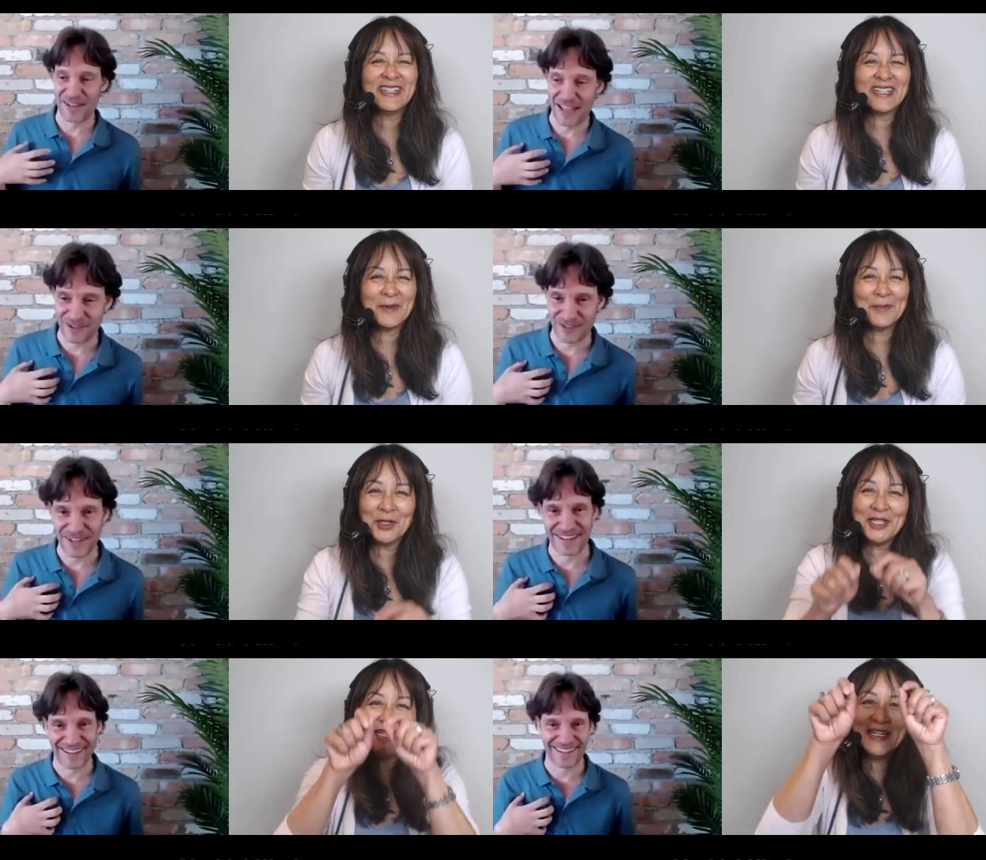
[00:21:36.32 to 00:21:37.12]
Speaker 1: like i put it
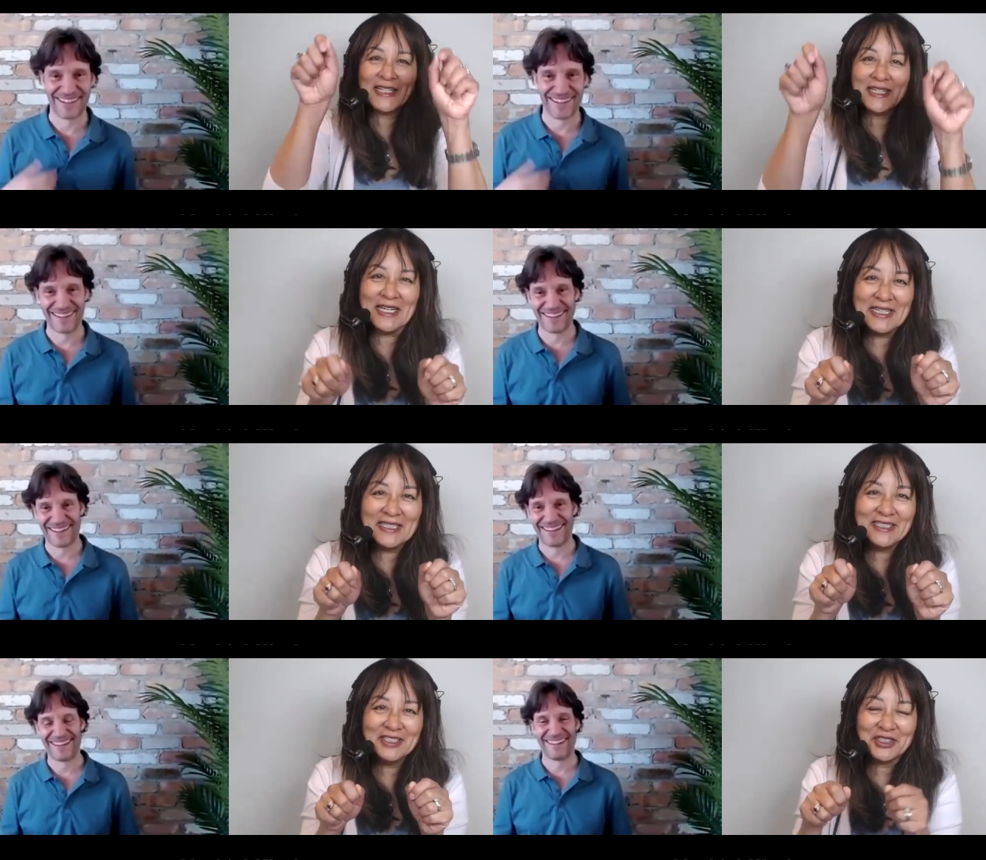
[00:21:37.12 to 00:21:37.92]
in a
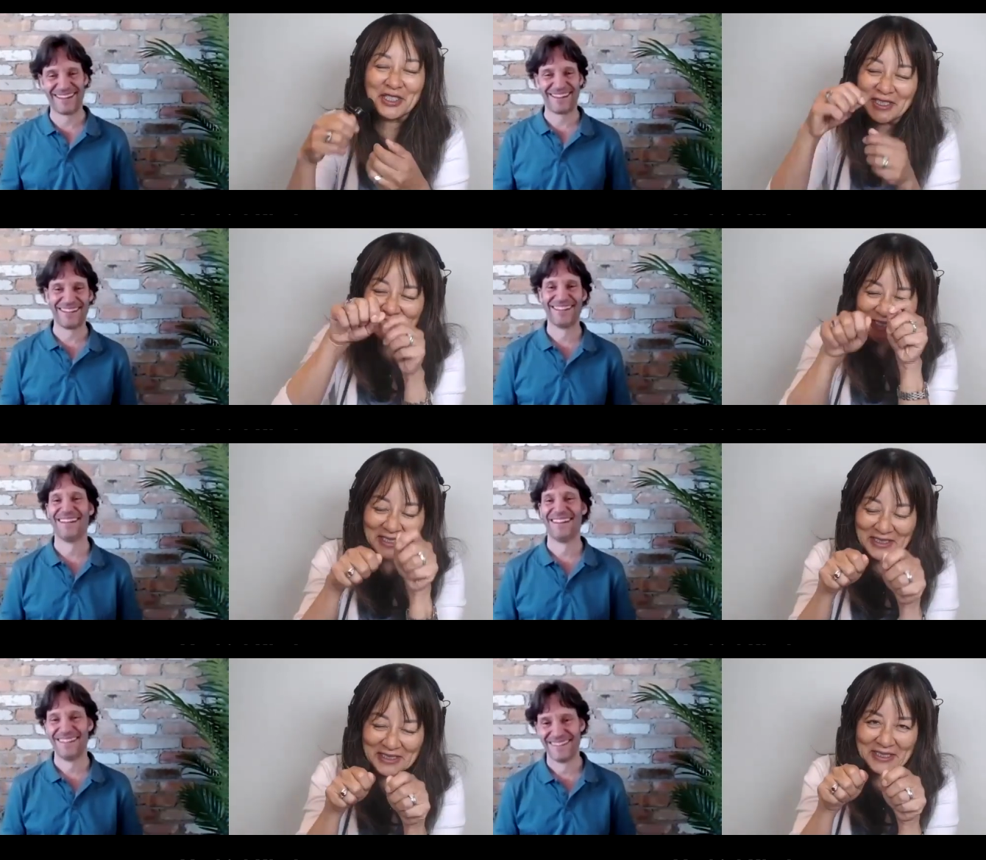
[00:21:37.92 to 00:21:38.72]
cage
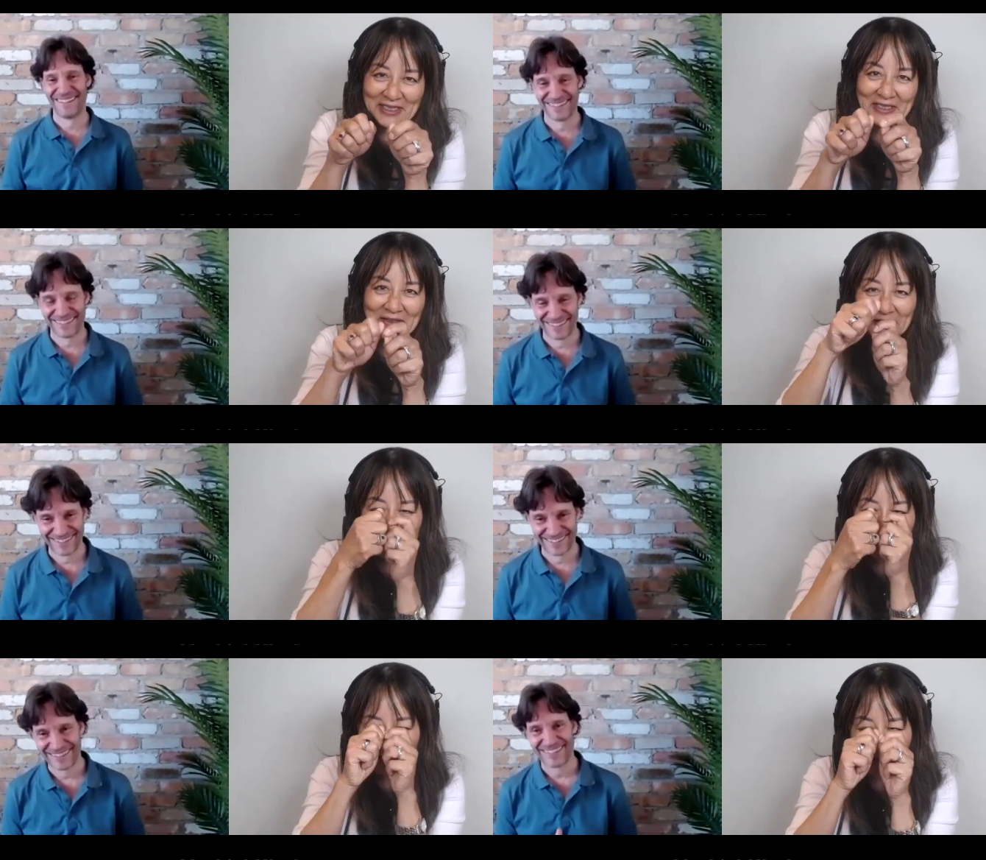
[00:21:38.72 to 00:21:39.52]
dissect it look at
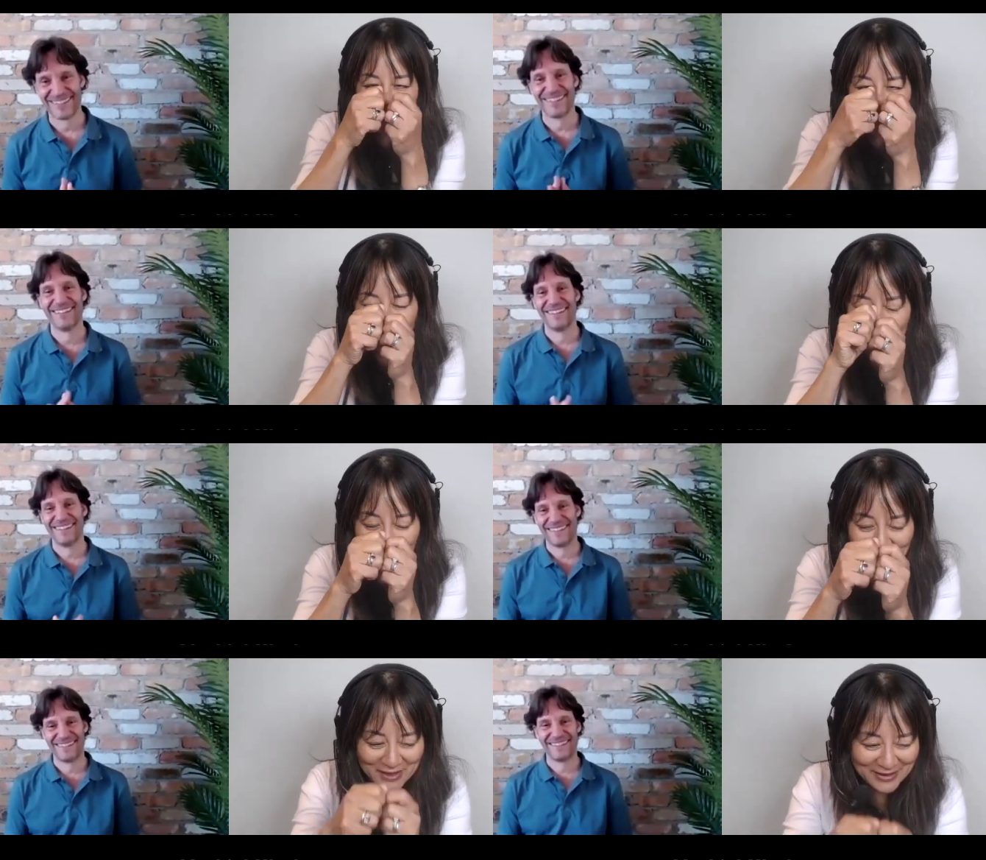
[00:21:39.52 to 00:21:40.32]
all its
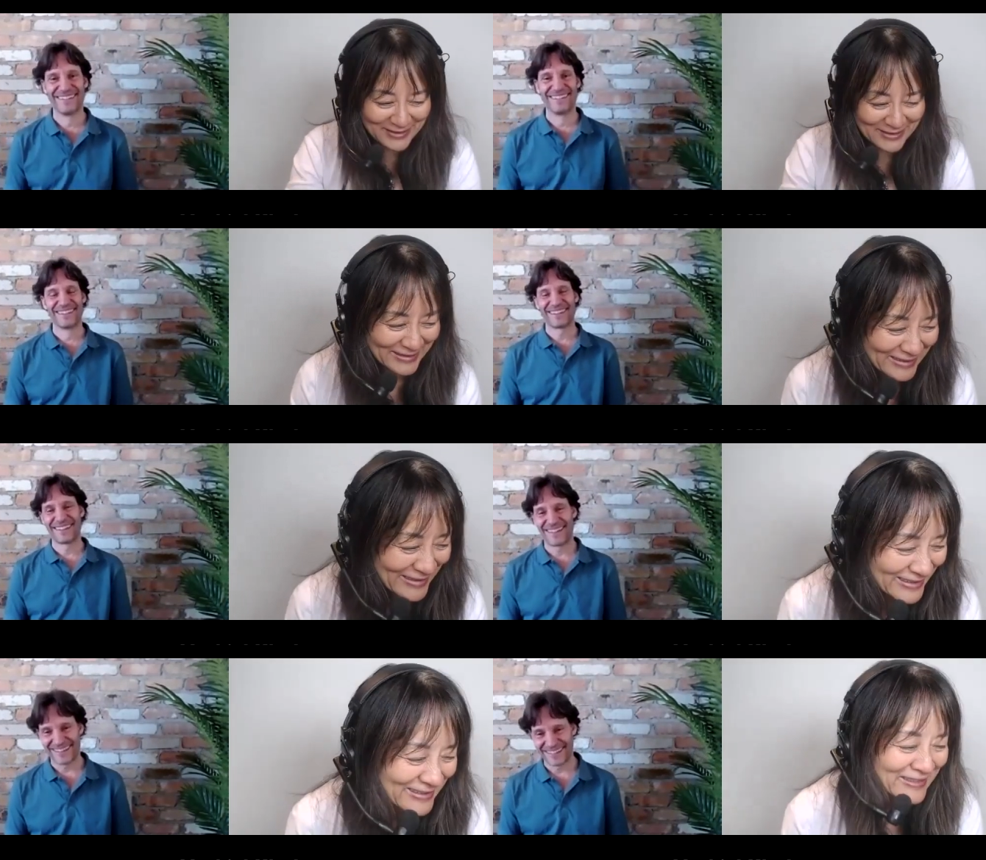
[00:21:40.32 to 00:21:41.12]
innards yeah,
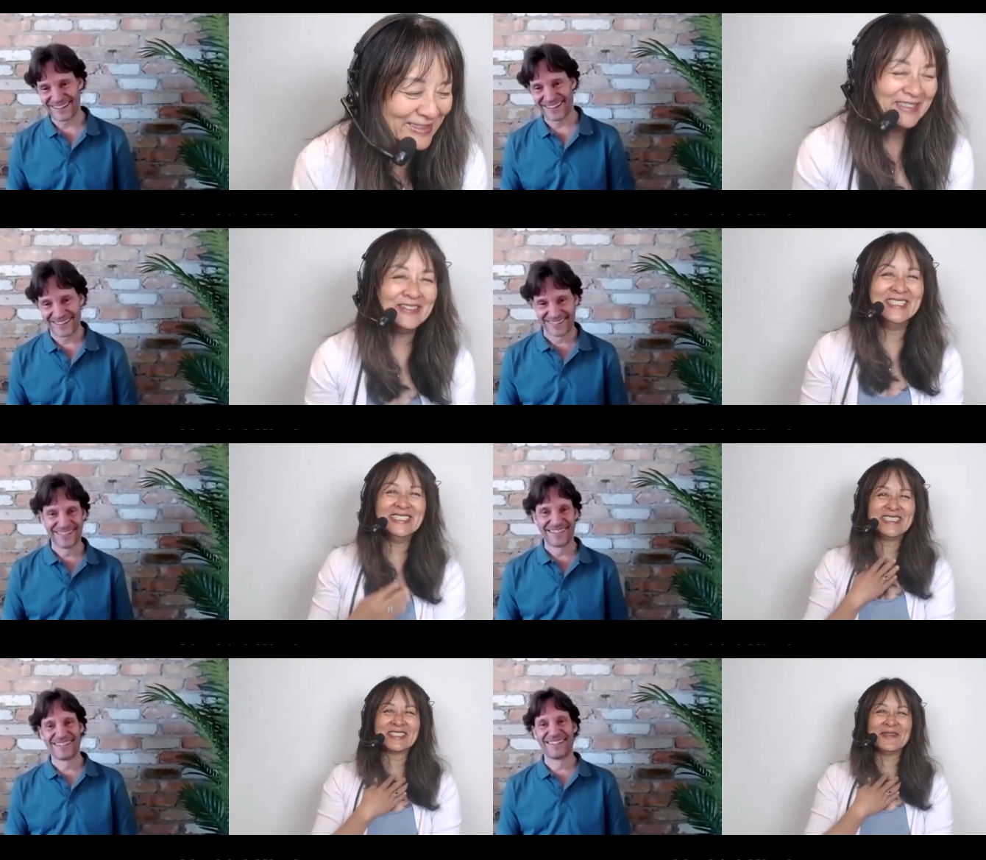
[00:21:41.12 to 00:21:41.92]
yeah.
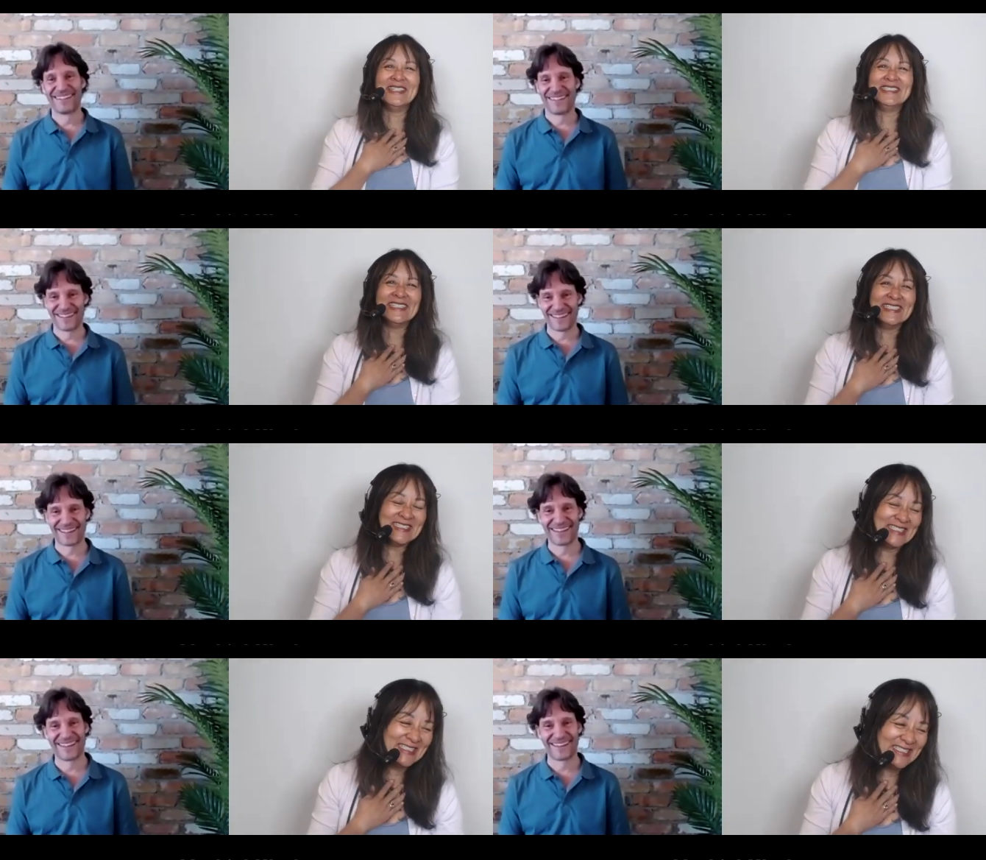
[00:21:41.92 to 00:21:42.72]
which is my
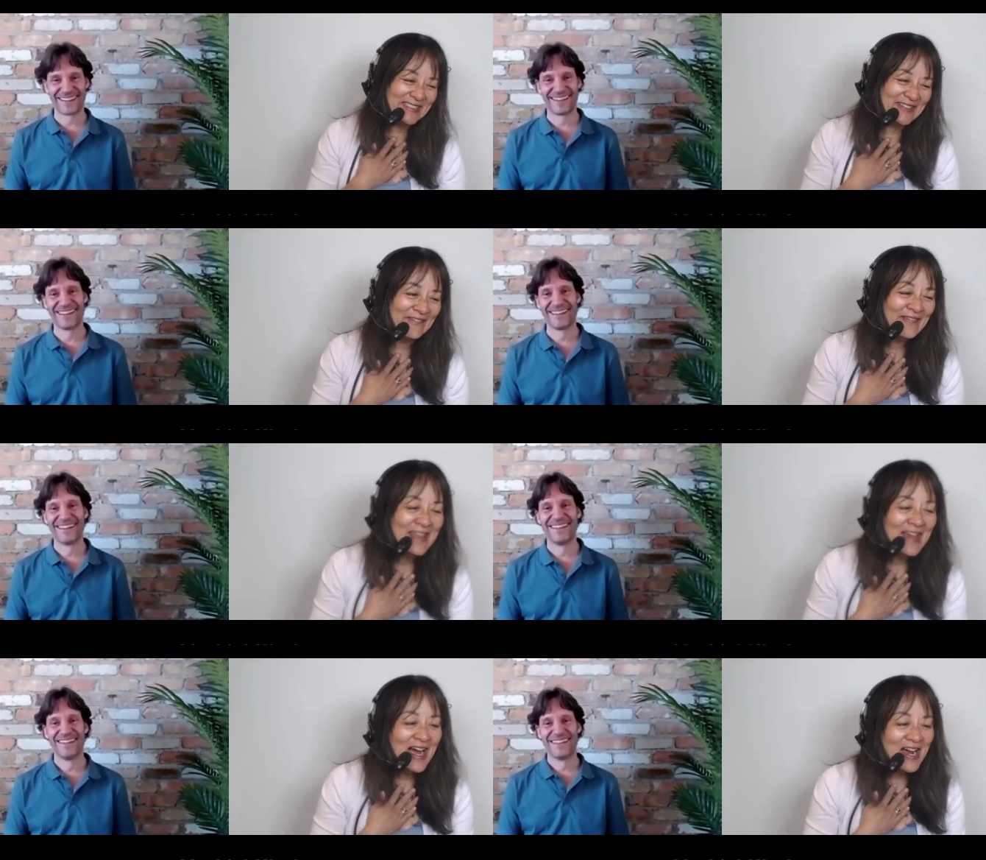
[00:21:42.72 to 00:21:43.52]
tendency to do
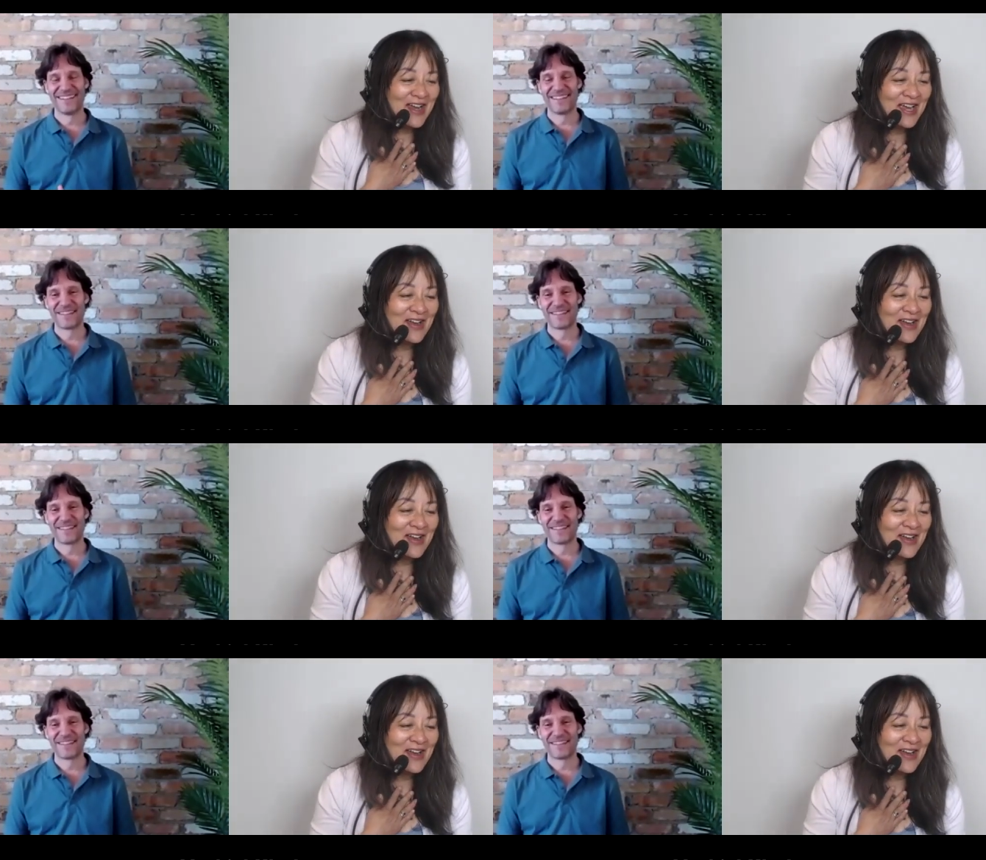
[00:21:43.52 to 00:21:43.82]
all right i